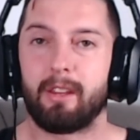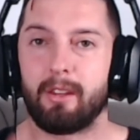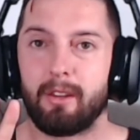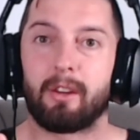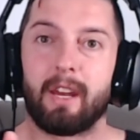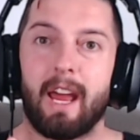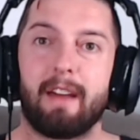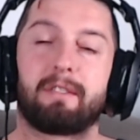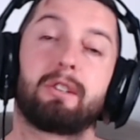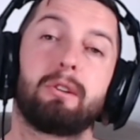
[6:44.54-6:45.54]
you can
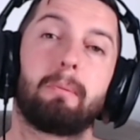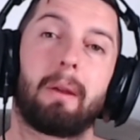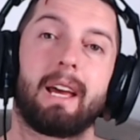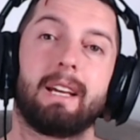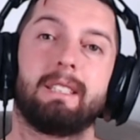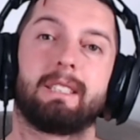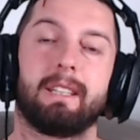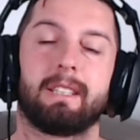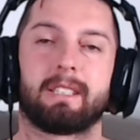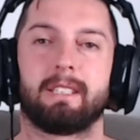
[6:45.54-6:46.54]
have 2 players,
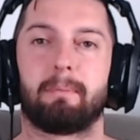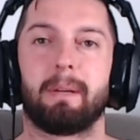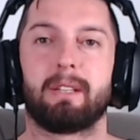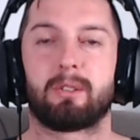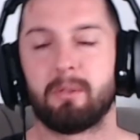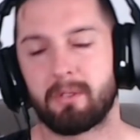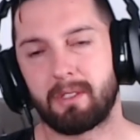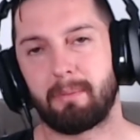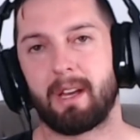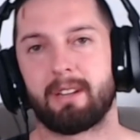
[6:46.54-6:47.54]
and this has been
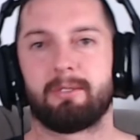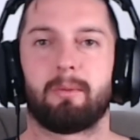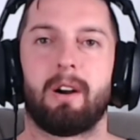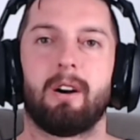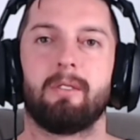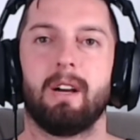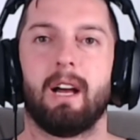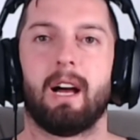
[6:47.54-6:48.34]
talked about as well,